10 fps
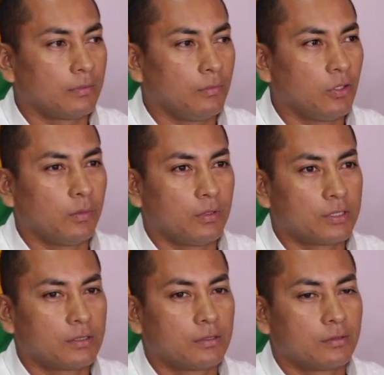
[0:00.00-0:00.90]
multiple
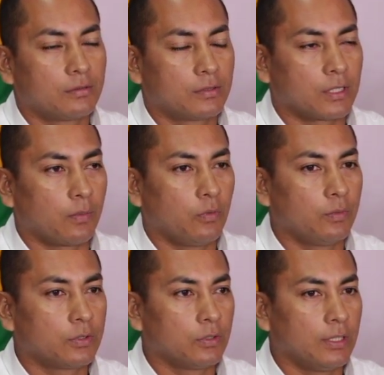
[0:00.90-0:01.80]
chop
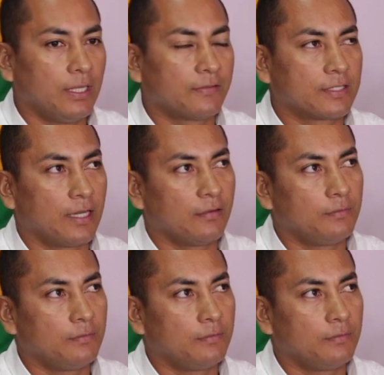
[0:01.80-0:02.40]
wounds to the left side